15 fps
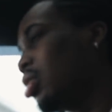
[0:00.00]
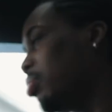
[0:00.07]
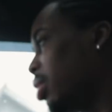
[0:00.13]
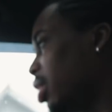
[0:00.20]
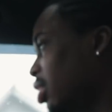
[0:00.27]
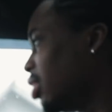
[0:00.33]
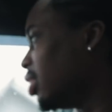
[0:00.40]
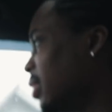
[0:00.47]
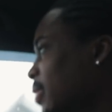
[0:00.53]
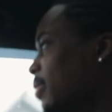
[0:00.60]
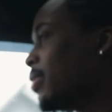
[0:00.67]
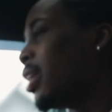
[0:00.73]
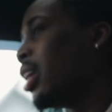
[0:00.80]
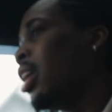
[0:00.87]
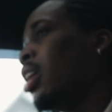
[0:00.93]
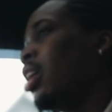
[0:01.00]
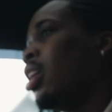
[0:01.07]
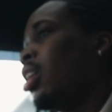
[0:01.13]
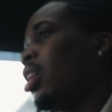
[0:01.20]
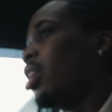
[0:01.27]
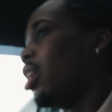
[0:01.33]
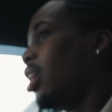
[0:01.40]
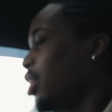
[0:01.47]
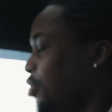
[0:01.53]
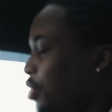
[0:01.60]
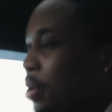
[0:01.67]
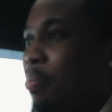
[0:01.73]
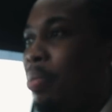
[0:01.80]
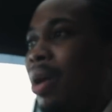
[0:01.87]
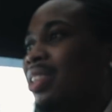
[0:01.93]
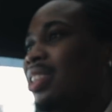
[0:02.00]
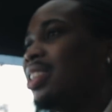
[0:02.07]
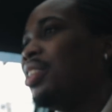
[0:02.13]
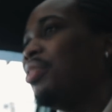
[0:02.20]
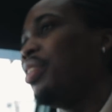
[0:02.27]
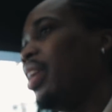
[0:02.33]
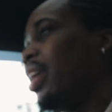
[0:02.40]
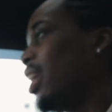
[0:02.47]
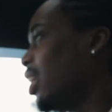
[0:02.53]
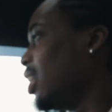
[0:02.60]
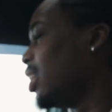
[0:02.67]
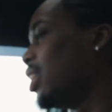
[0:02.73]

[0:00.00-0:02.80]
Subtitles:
come on, let's think positive here.